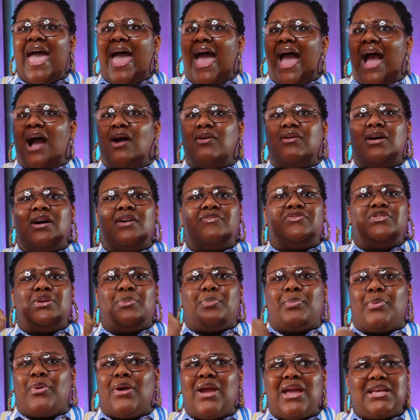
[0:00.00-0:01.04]
out of
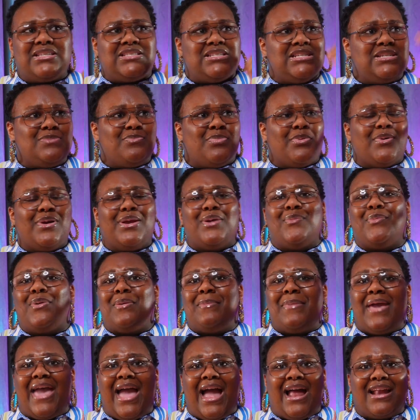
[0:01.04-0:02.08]
depression, bring
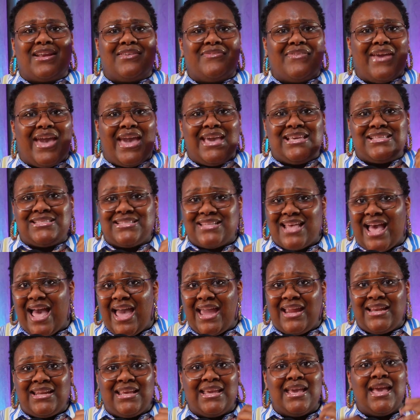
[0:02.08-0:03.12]
women out of
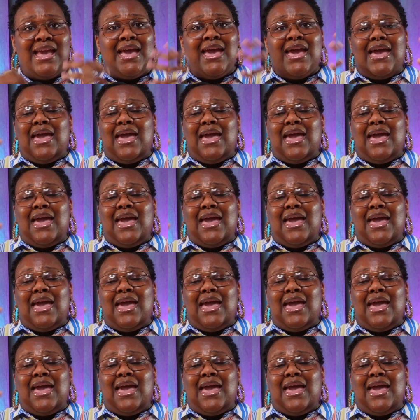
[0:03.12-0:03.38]
anxiety,